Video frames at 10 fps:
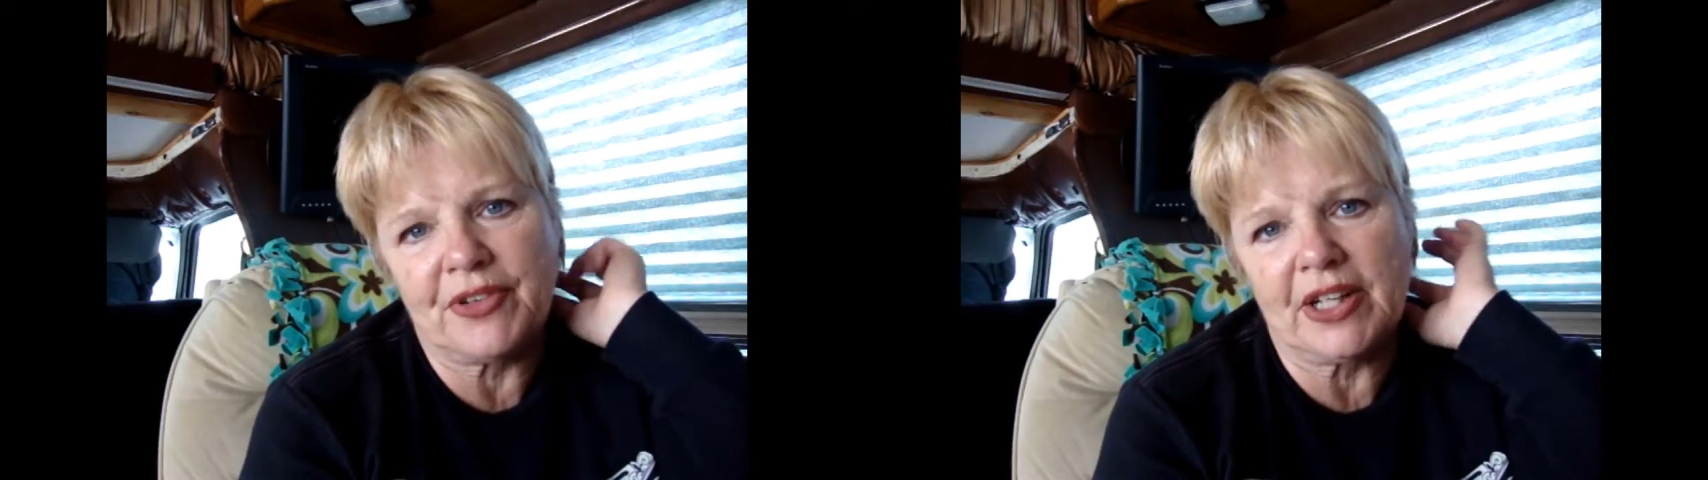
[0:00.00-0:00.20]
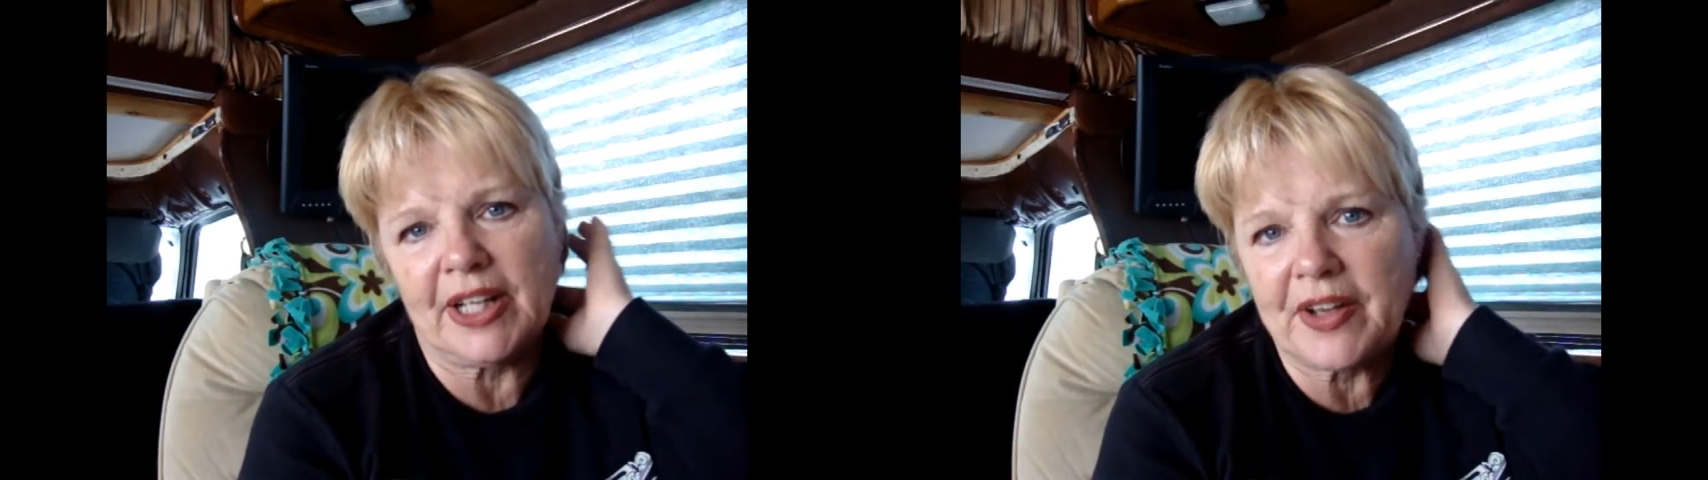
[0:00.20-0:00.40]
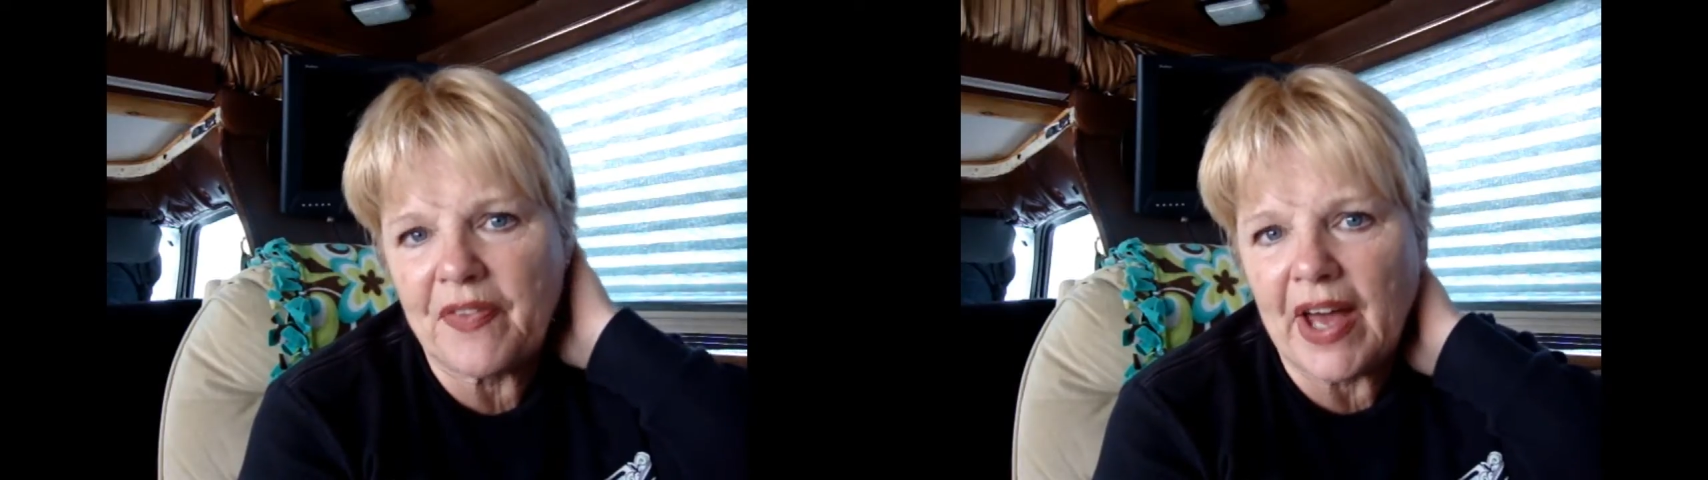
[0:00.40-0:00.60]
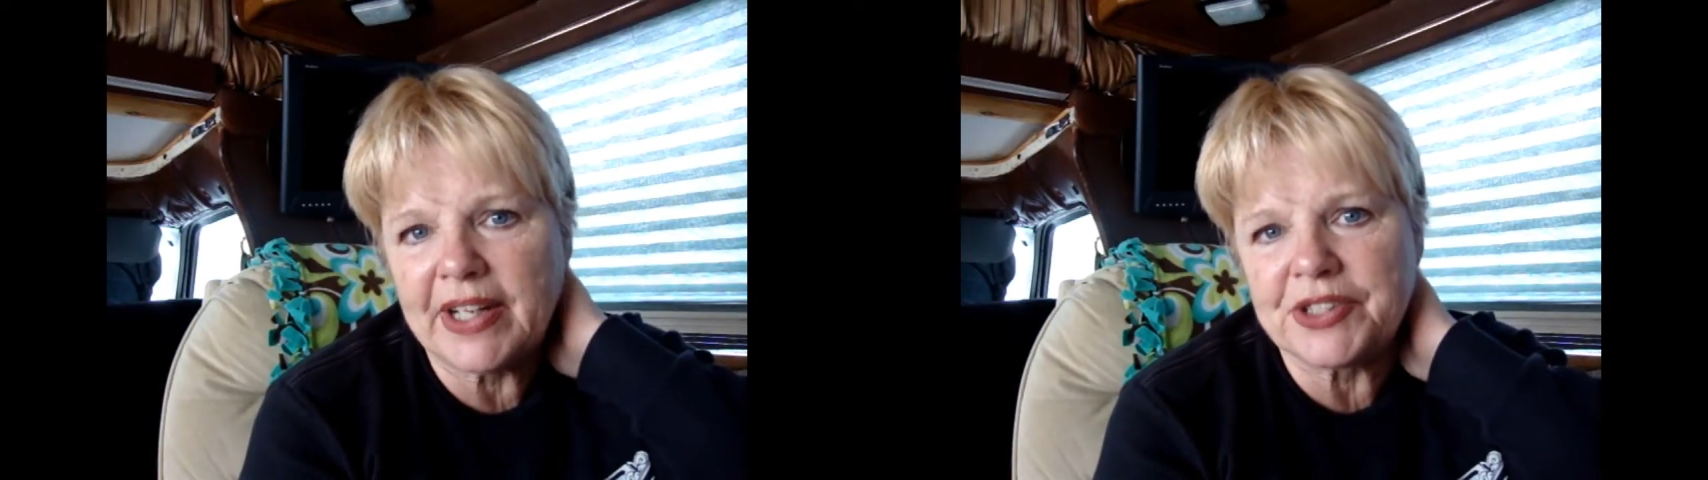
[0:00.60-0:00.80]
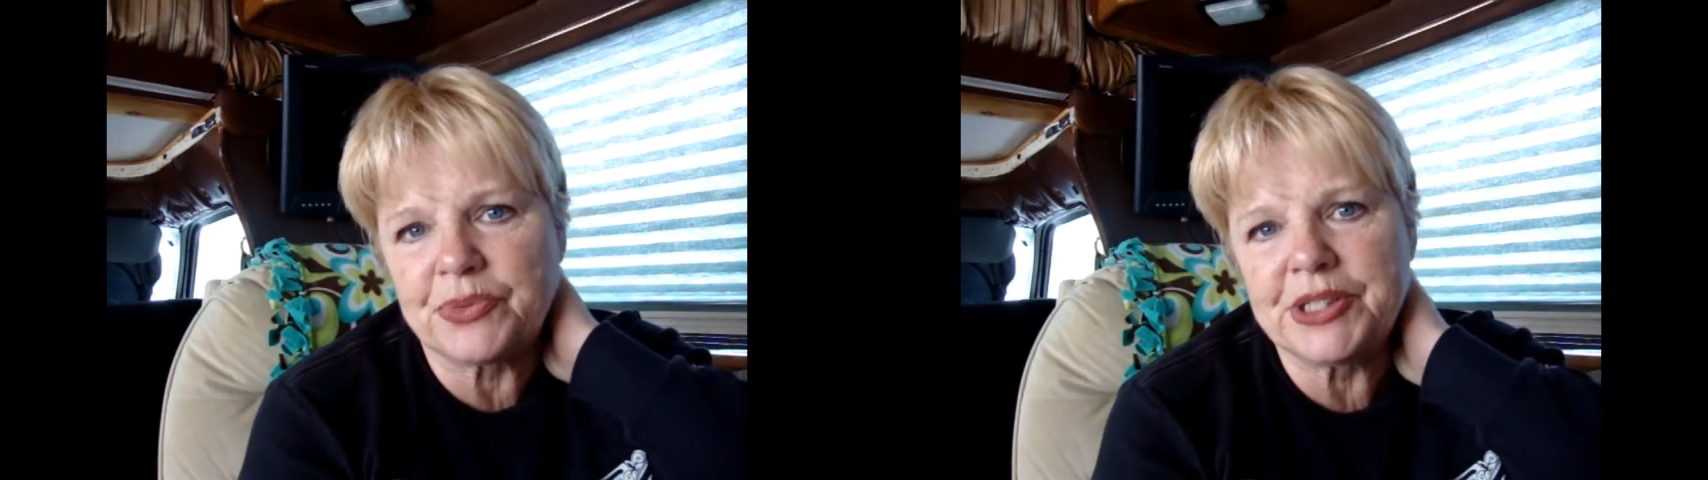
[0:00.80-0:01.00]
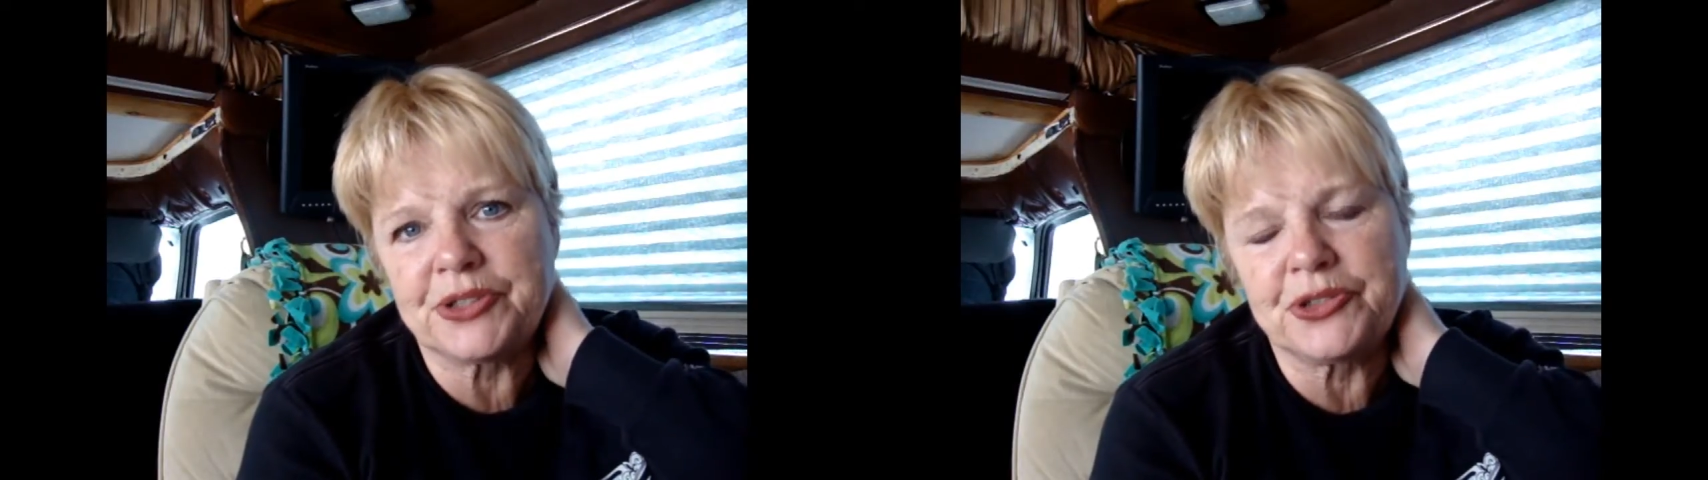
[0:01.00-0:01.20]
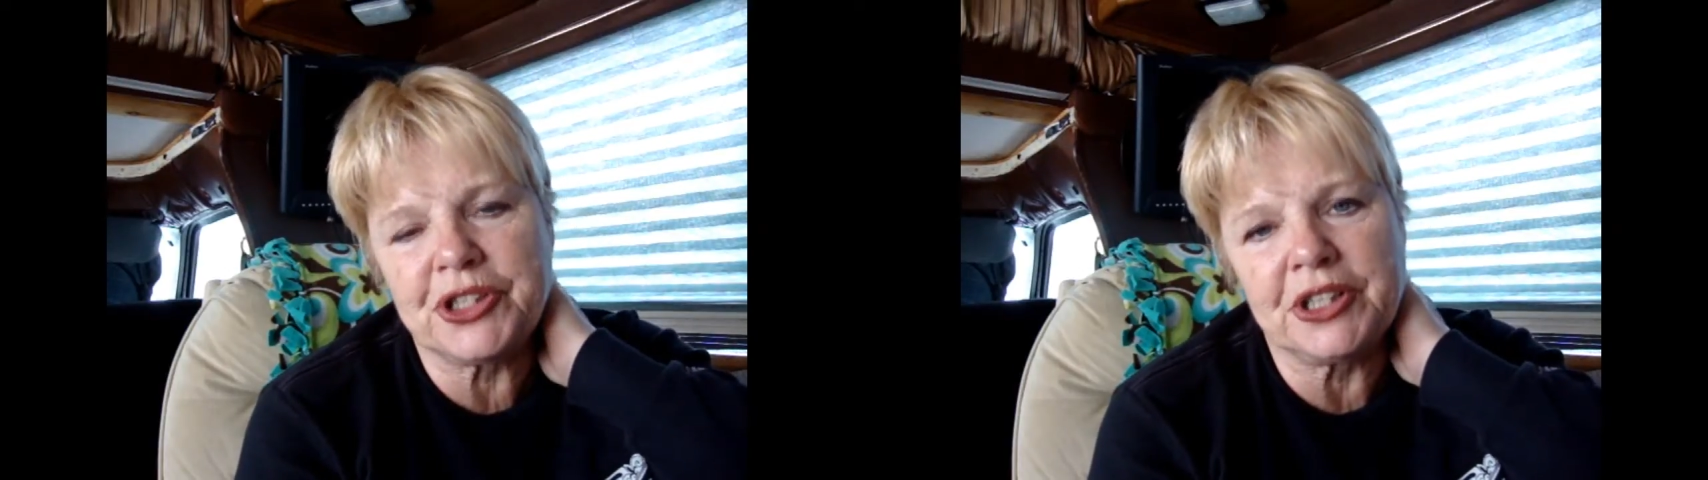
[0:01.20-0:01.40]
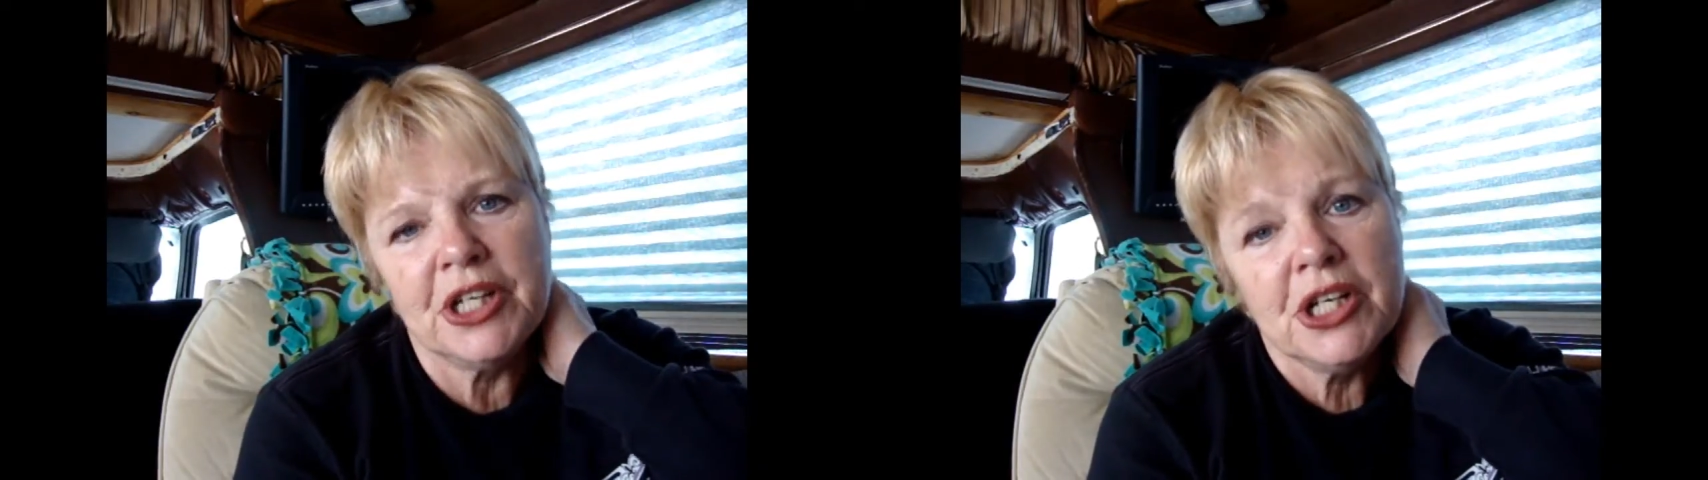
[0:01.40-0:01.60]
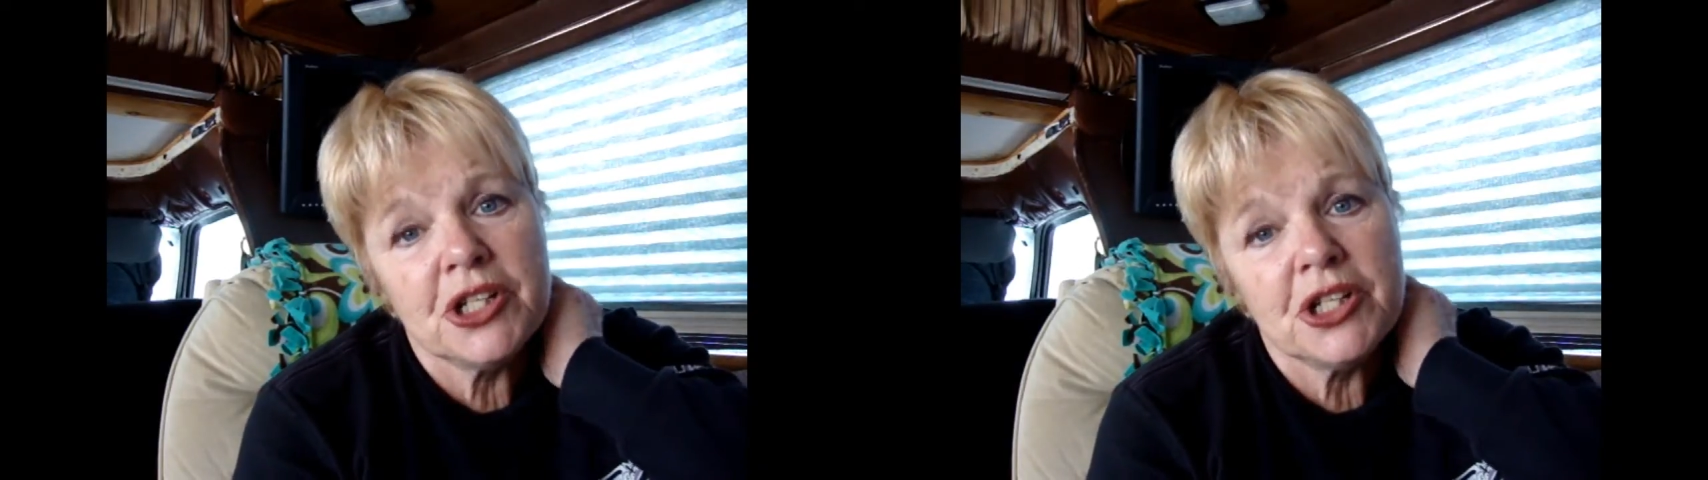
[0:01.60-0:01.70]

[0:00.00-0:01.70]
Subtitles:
I like that. He's researching